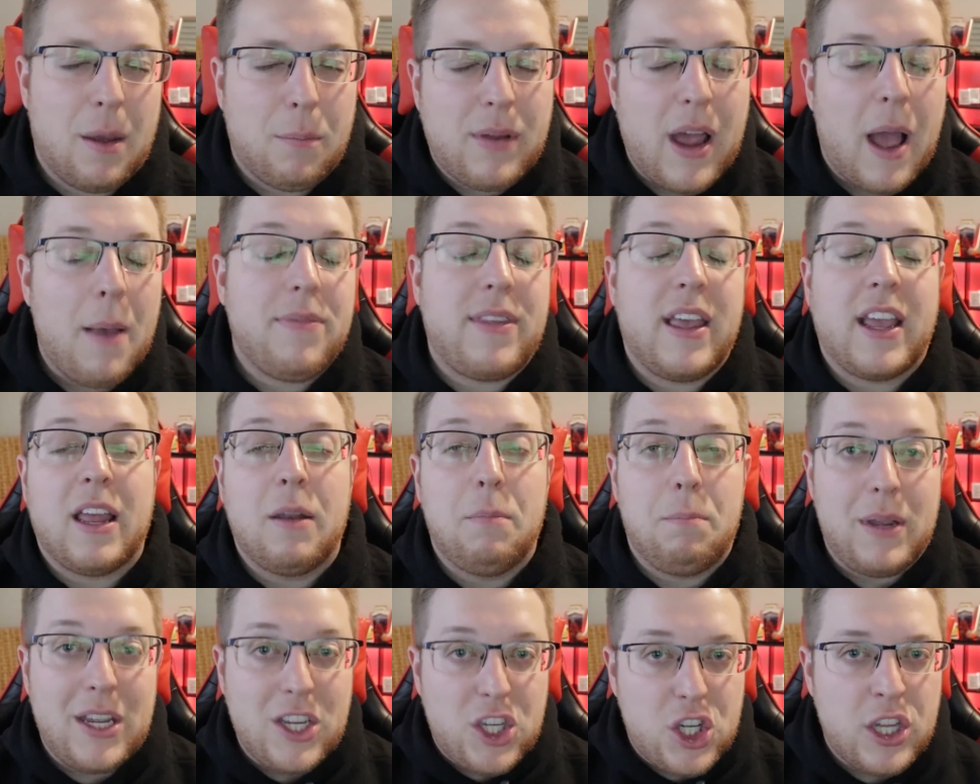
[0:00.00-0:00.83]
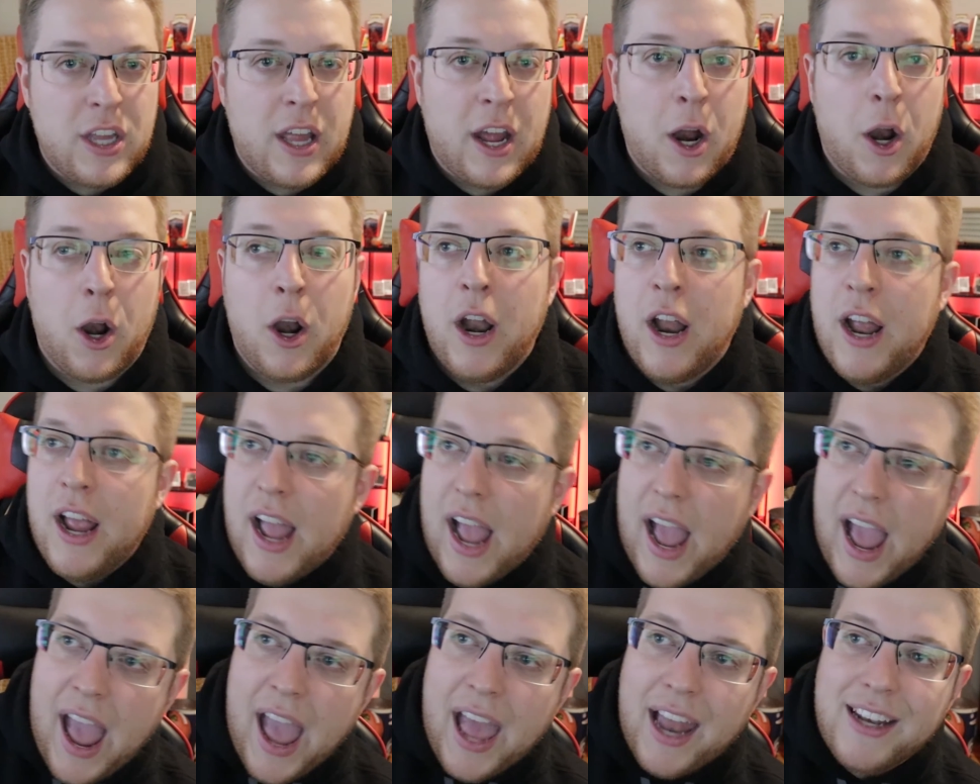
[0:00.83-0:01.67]
sometimes they can beat you there
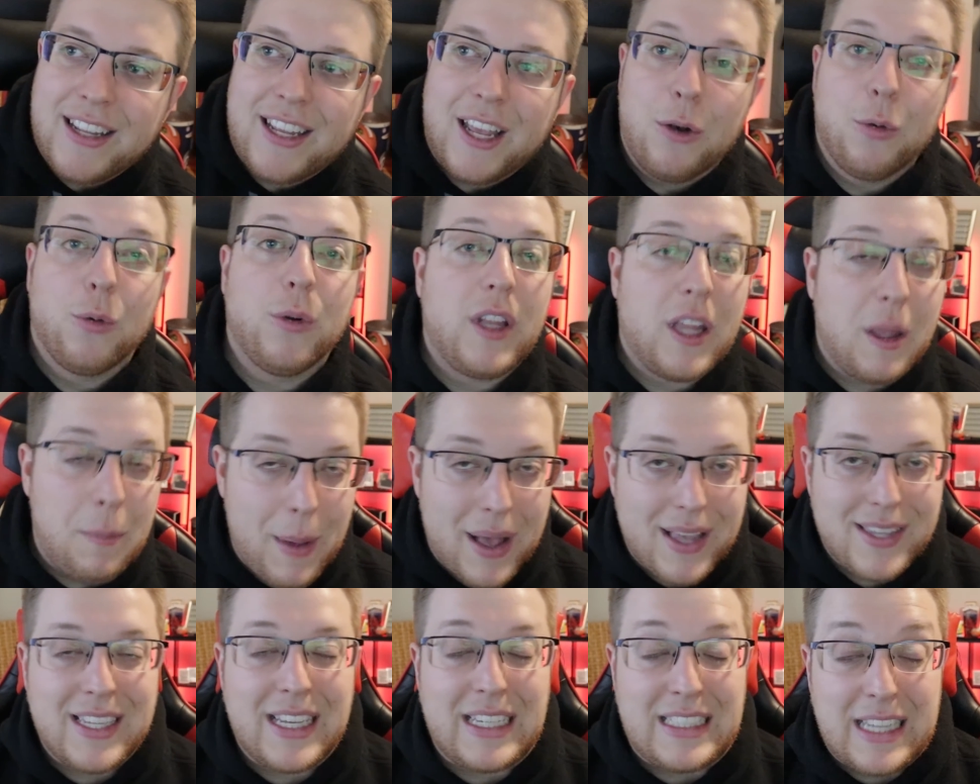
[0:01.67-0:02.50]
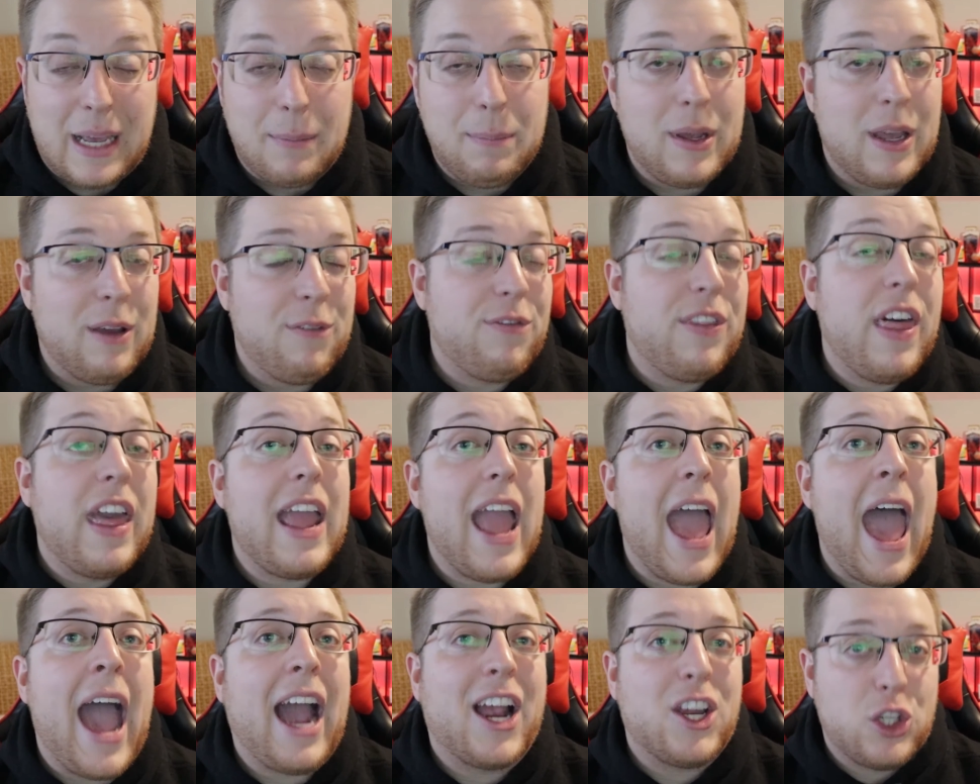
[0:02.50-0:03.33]
and can really mess things up if
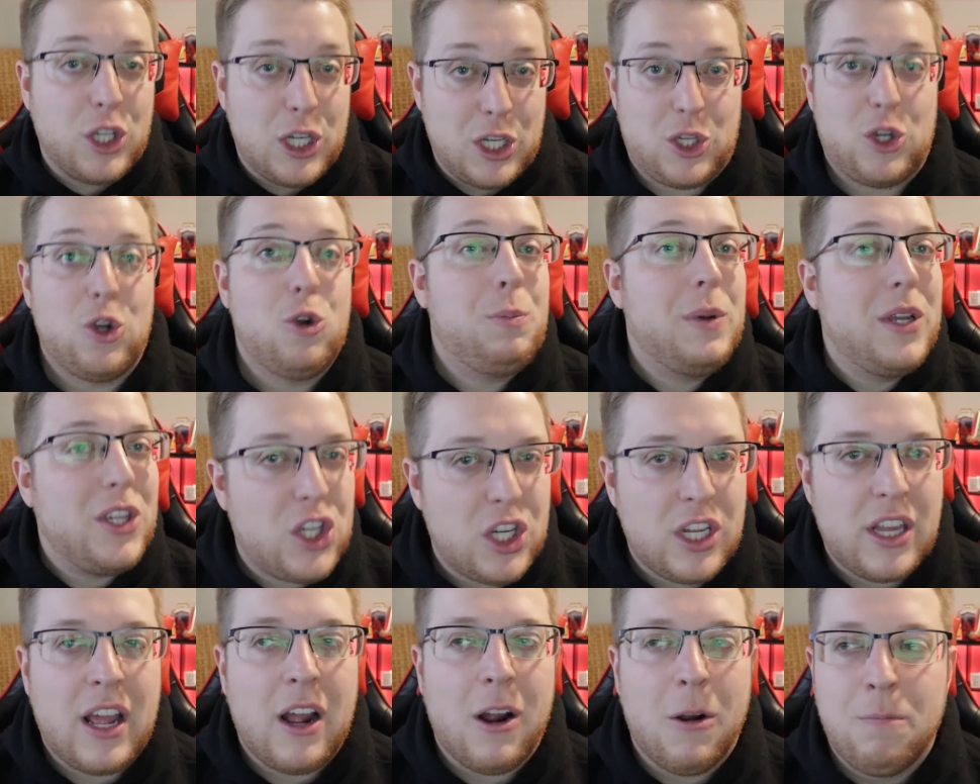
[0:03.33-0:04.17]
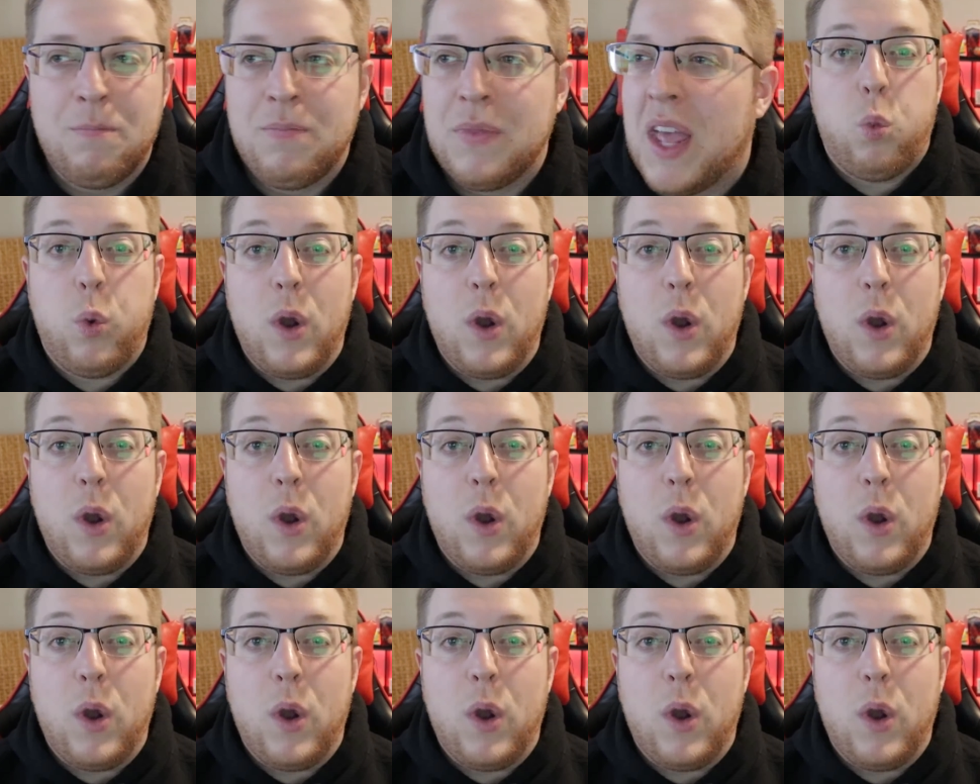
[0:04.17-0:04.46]
they actually do beat you there.